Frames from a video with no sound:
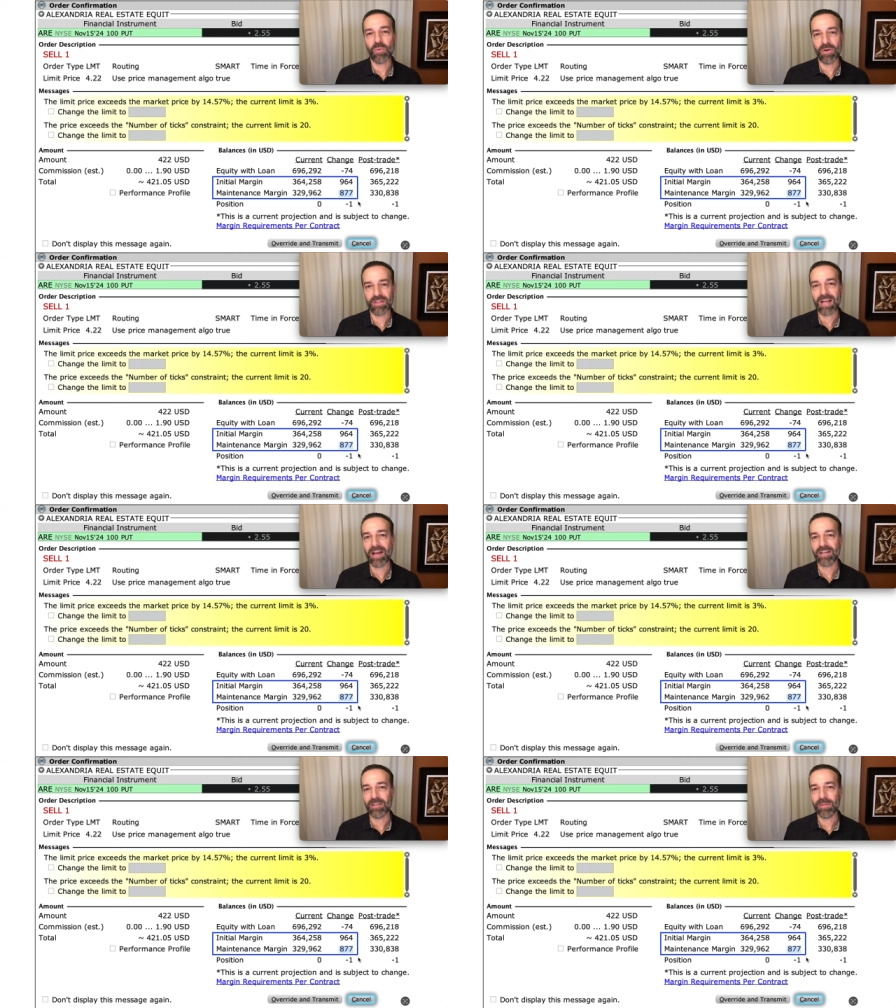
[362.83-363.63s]
were
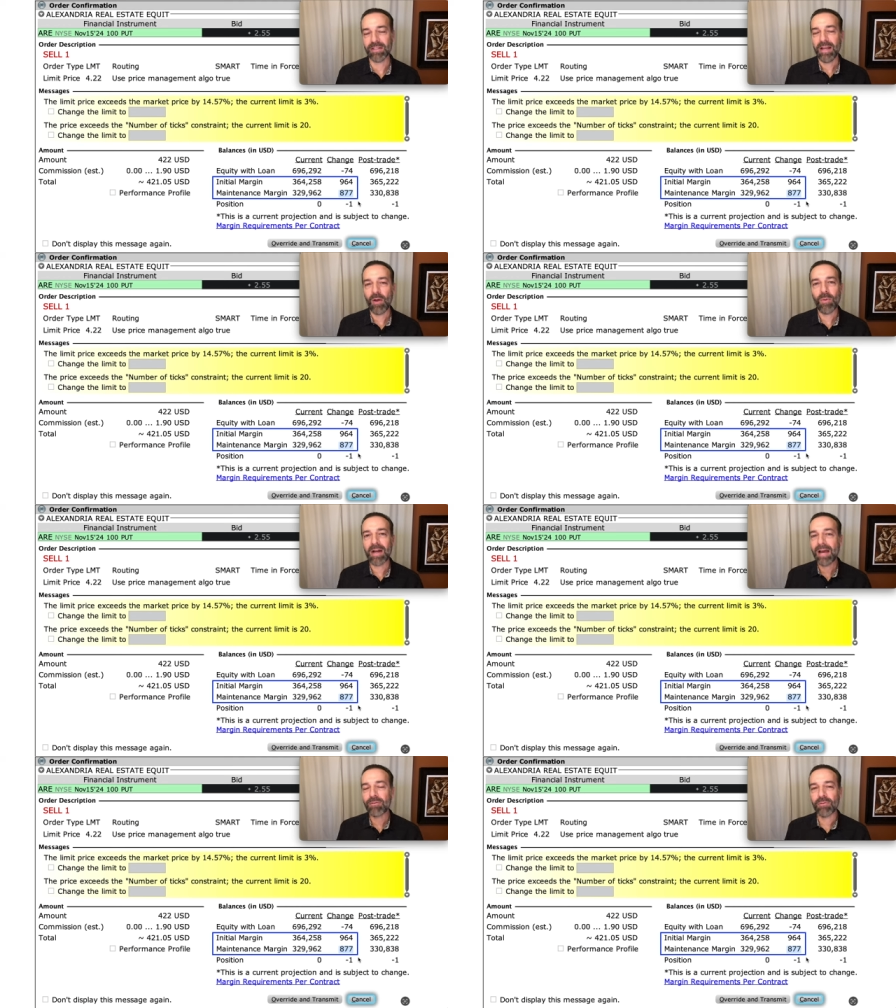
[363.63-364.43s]
assigned to me. And when I
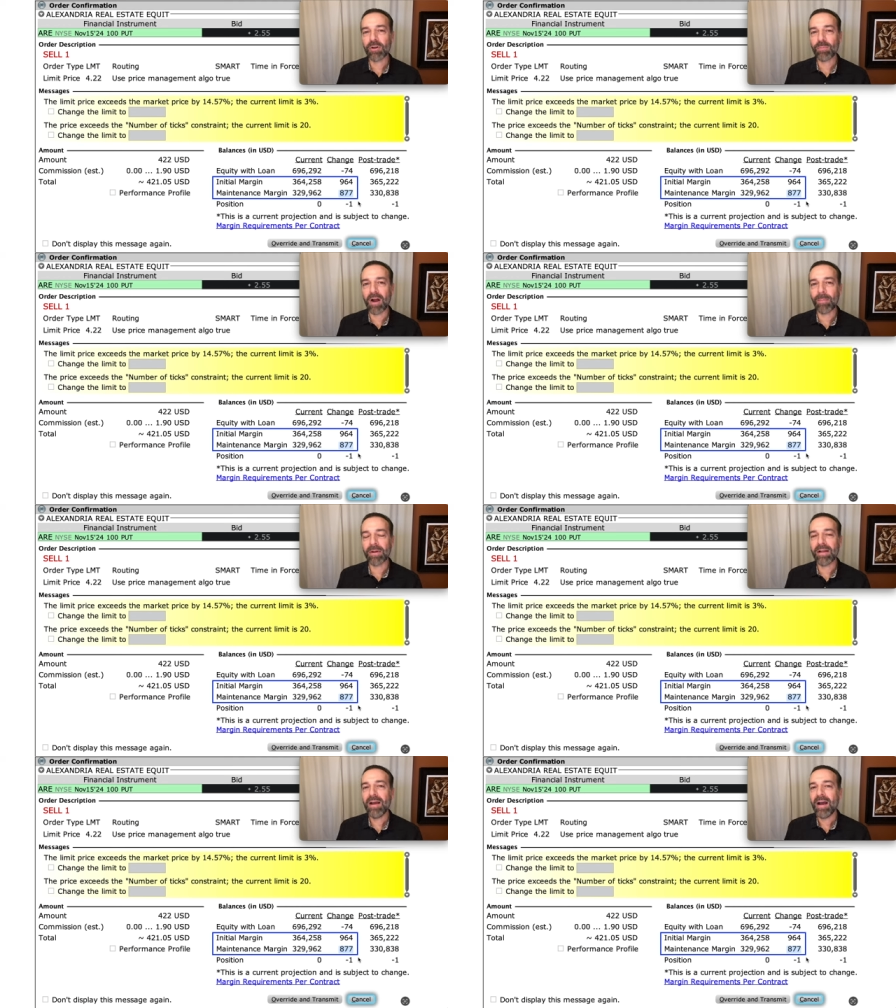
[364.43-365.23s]
have a rental
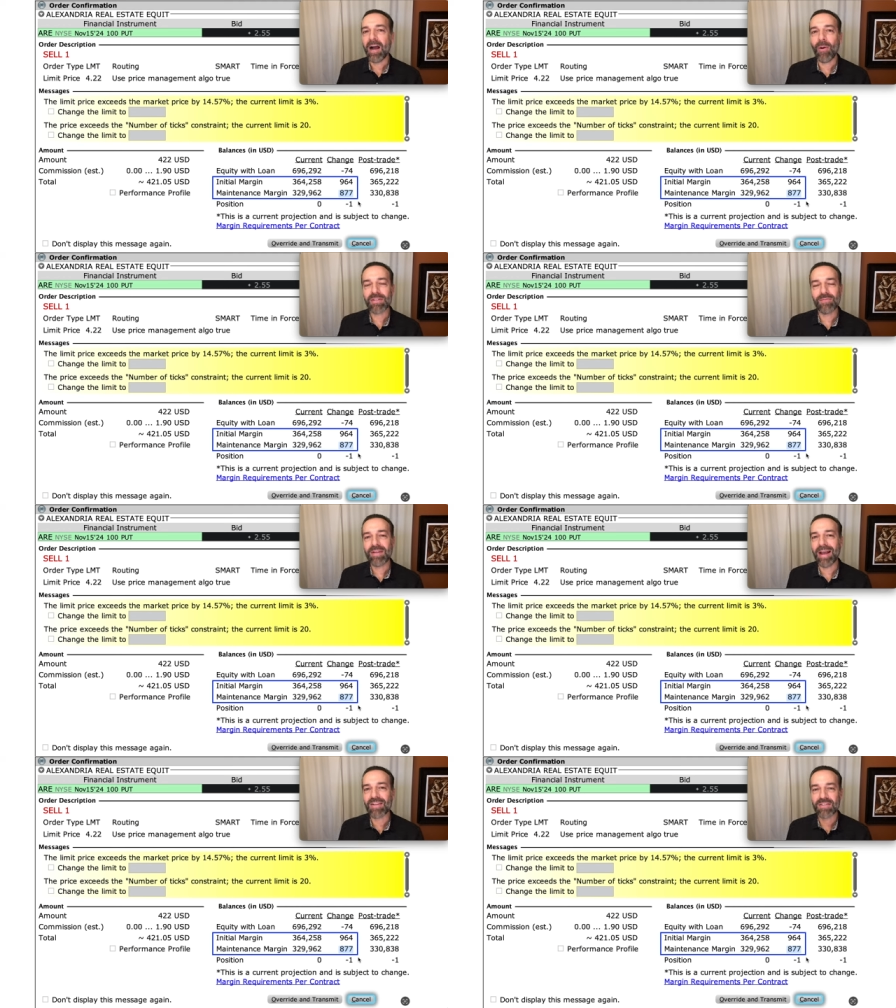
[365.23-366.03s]
property, I always have
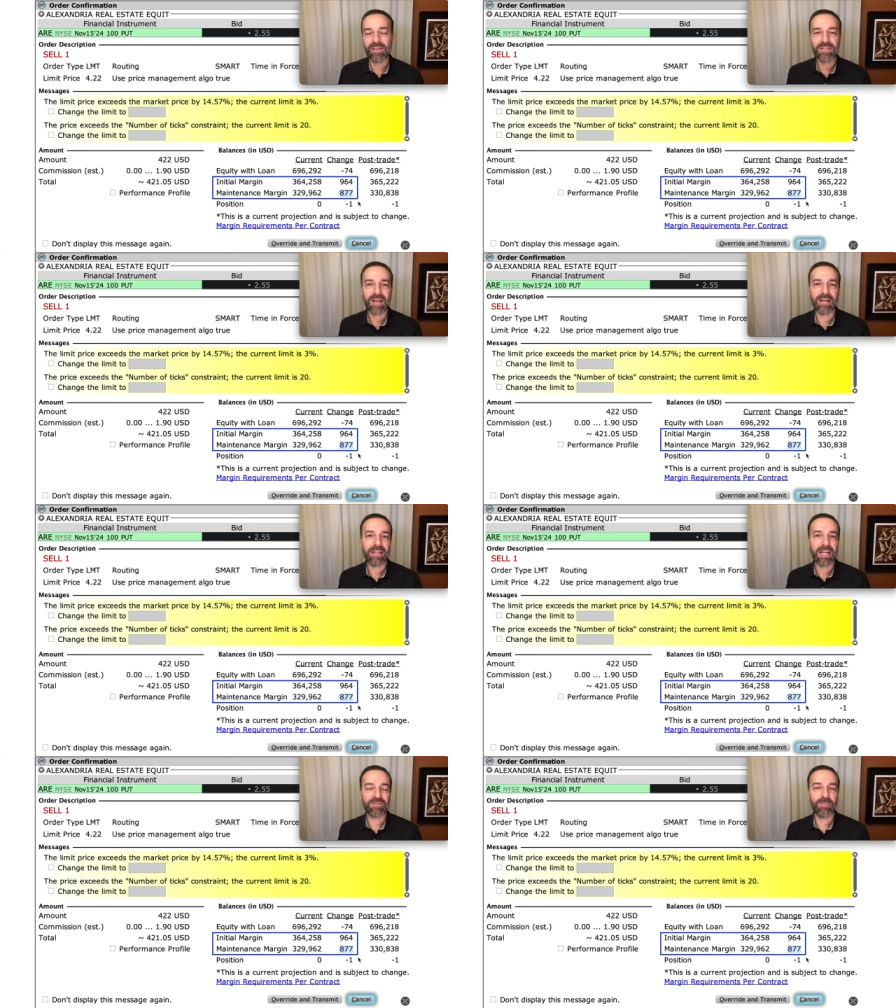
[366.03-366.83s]
cash set aside in
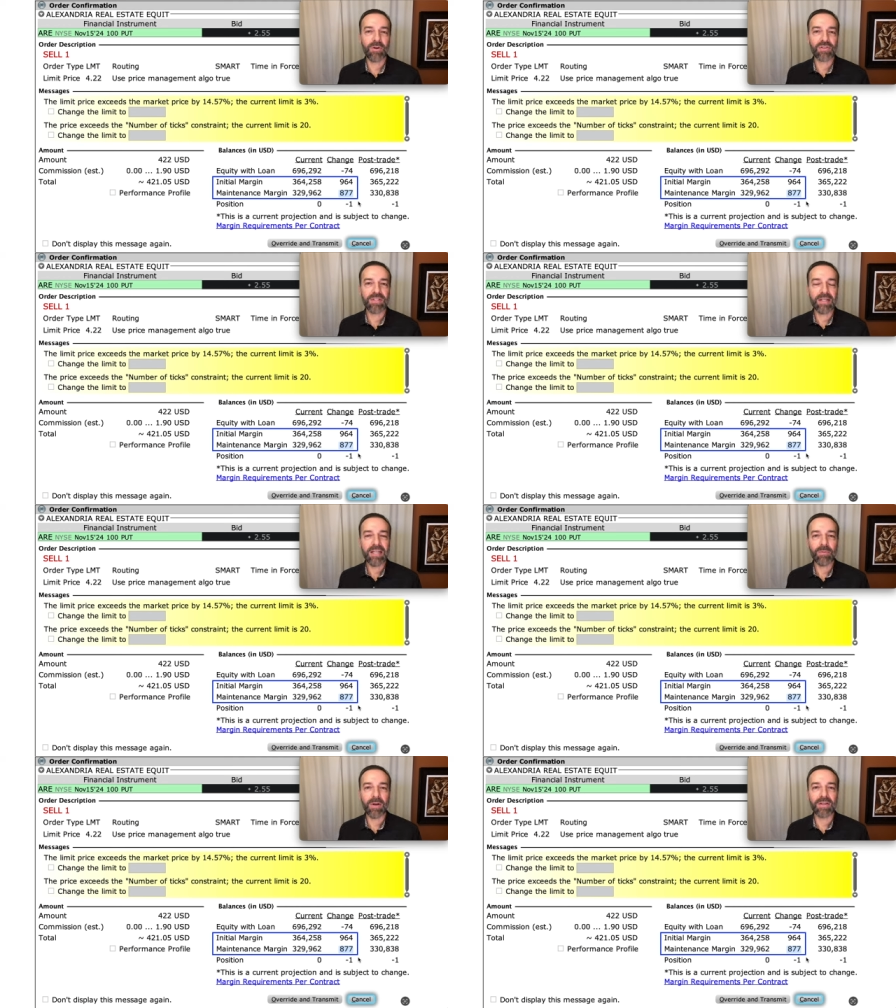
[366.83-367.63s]
case for emergency
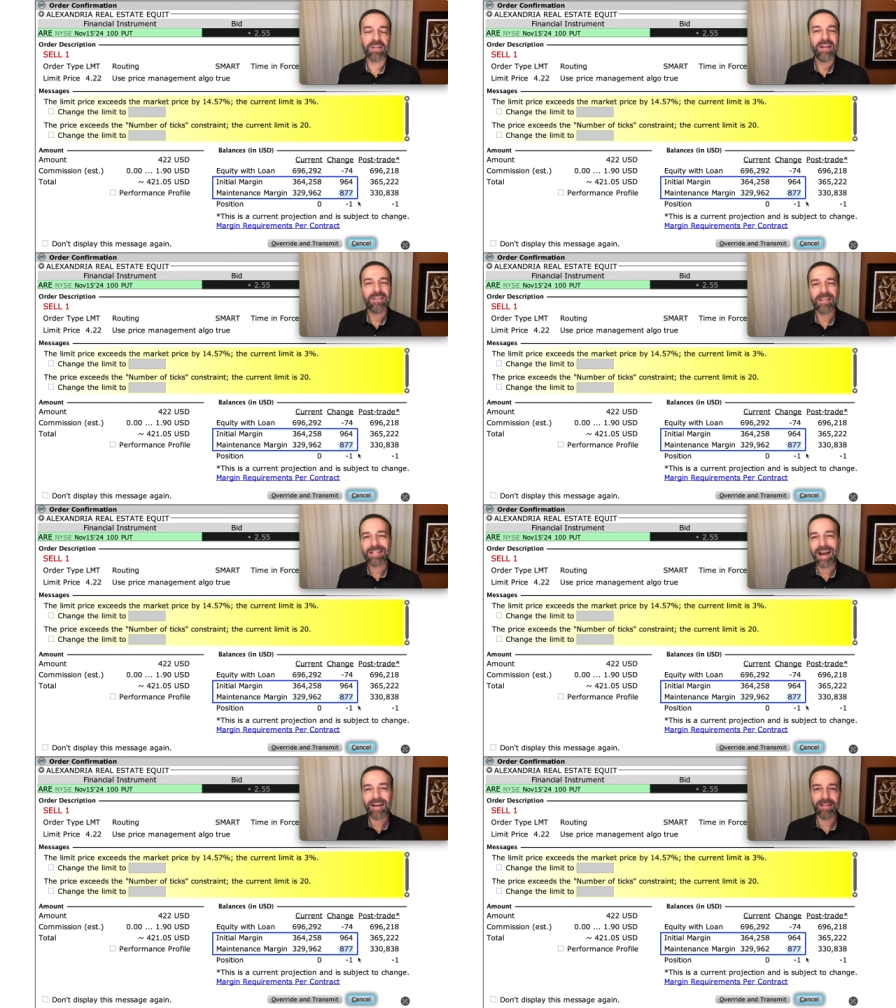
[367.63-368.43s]
anyways, so it's
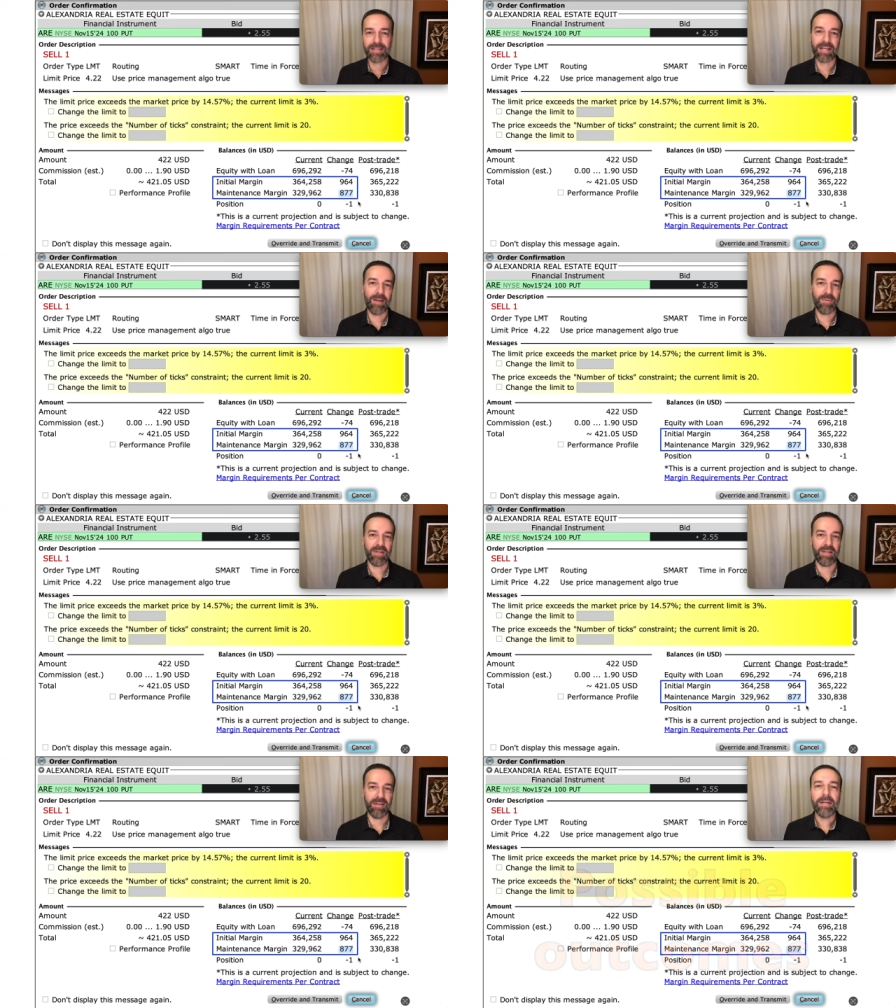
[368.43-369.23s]
kind of the same
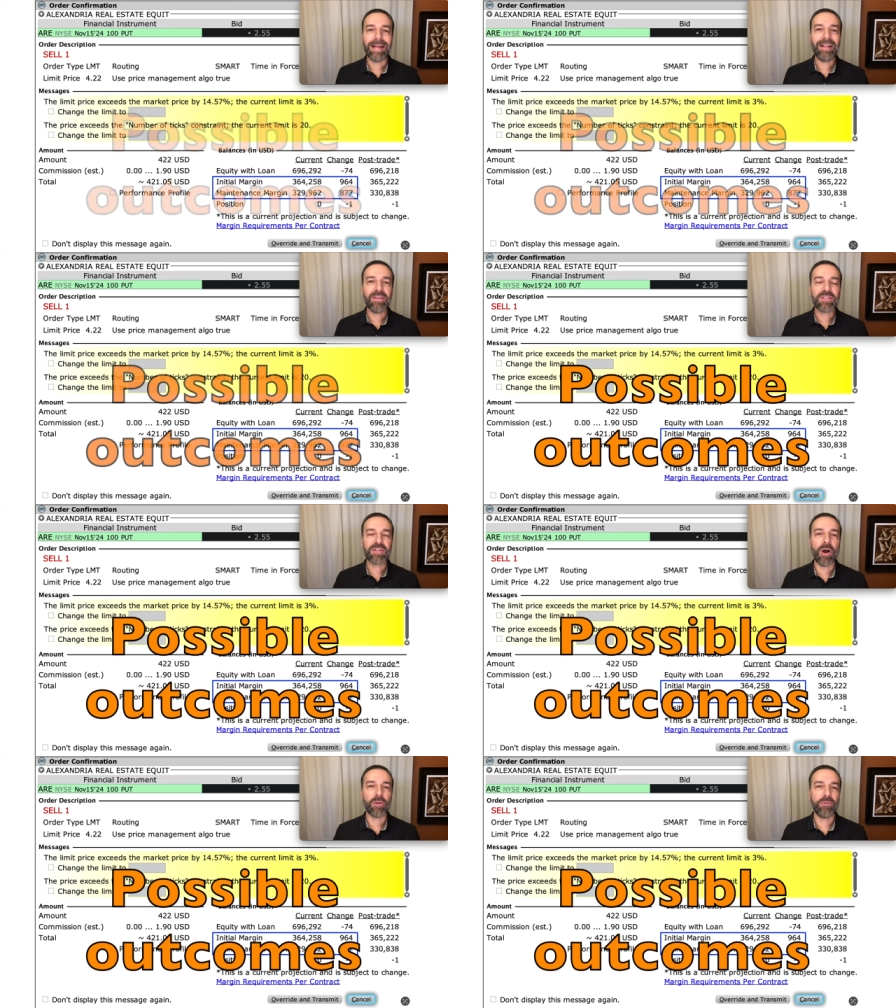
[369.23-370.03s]
thing. Now let's
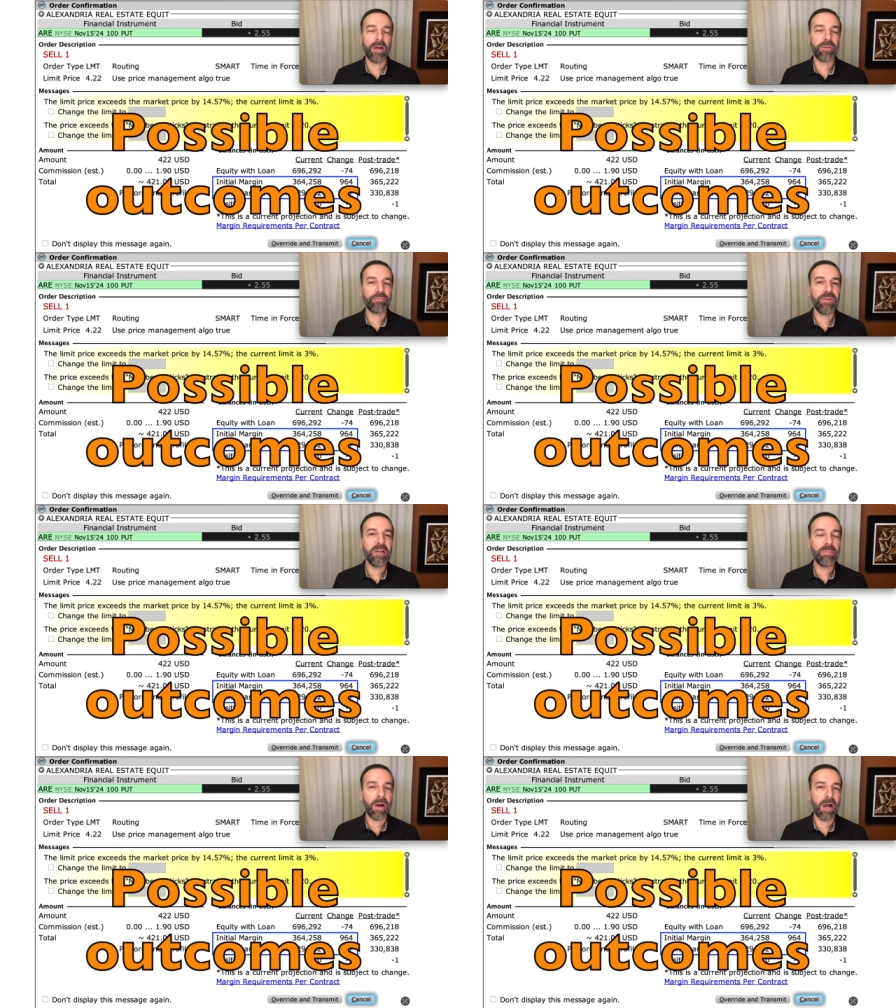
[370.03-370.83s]
talk through our three
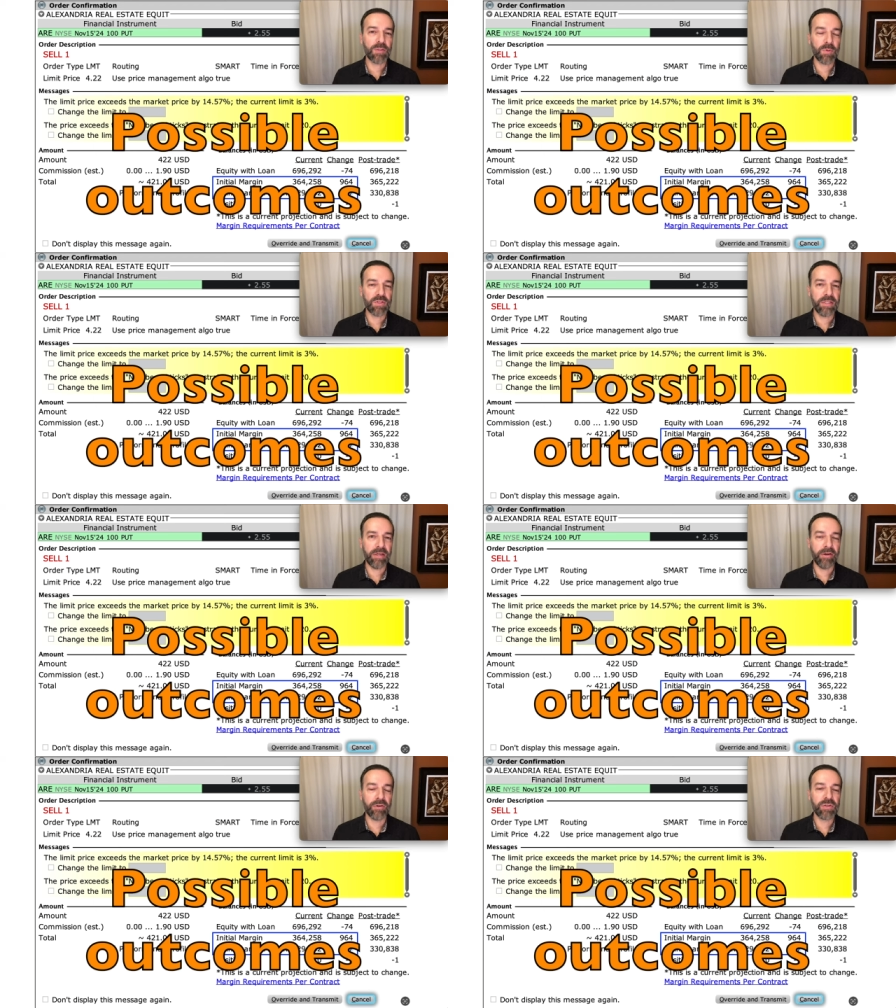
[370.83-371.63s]
possible
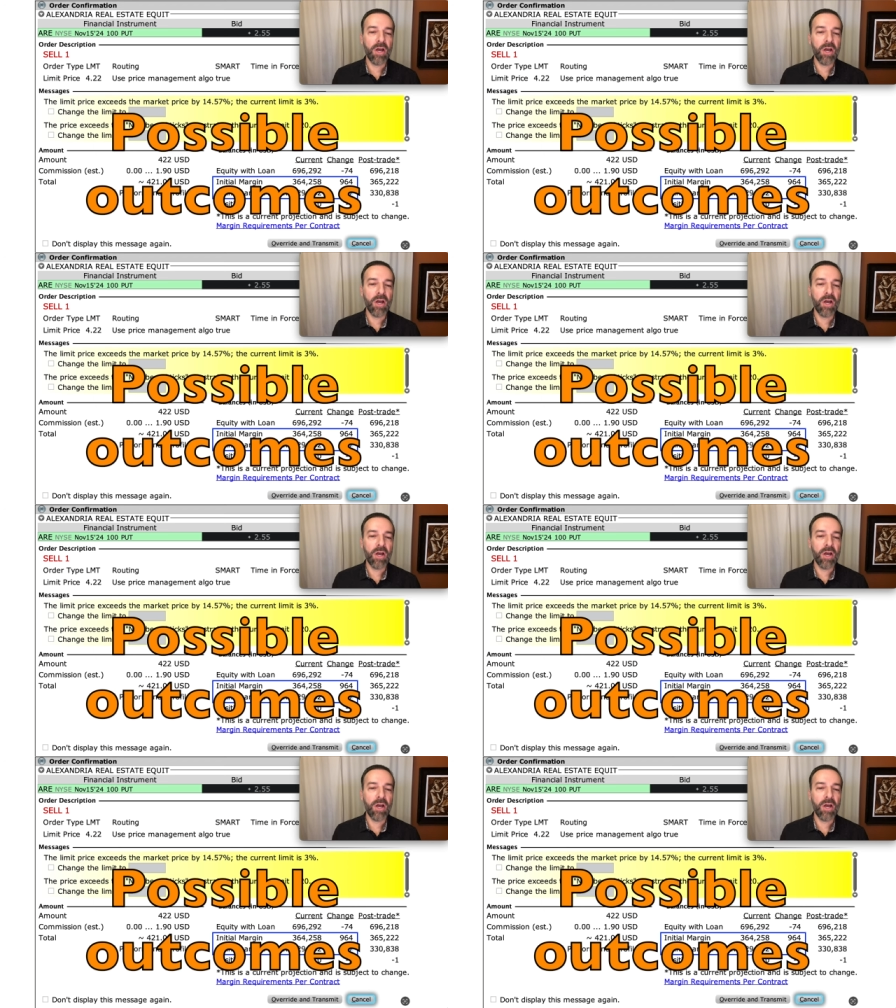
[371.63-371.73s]
scenarios